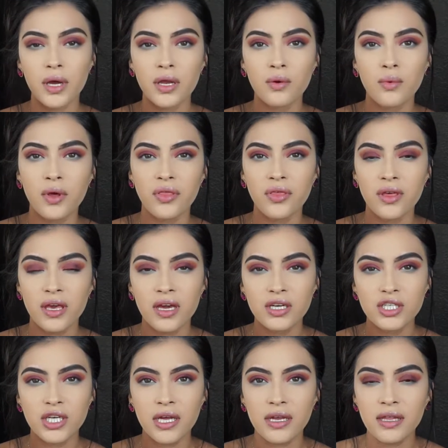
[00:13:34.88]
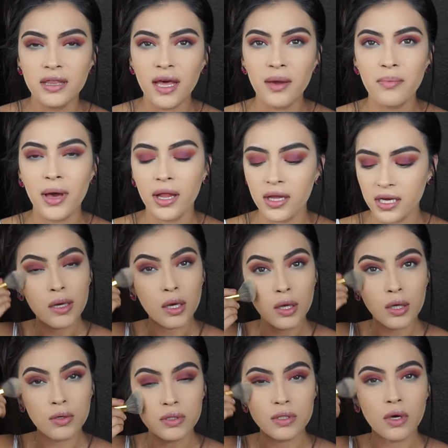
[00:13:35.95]
in with the Shade and Light palette. I
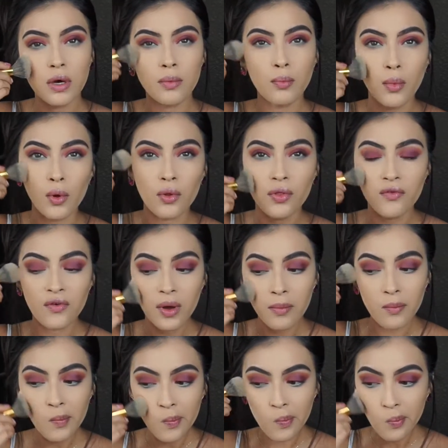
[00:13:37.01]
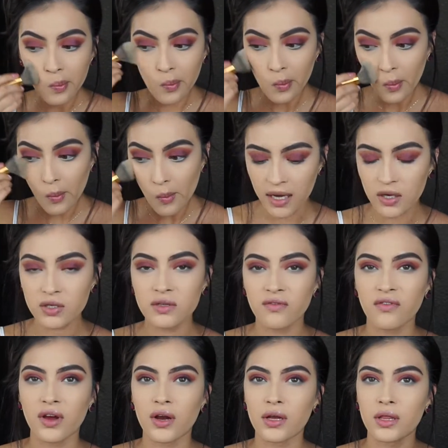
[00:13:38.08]
like to use both of them. I use
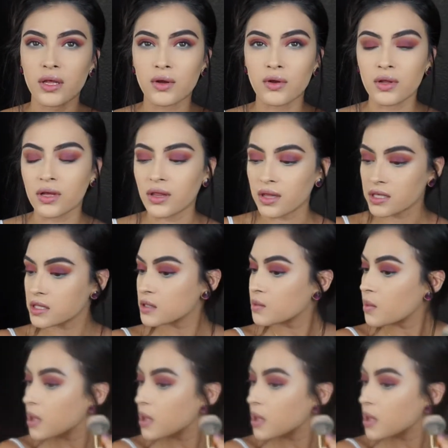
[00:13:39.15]
very little of this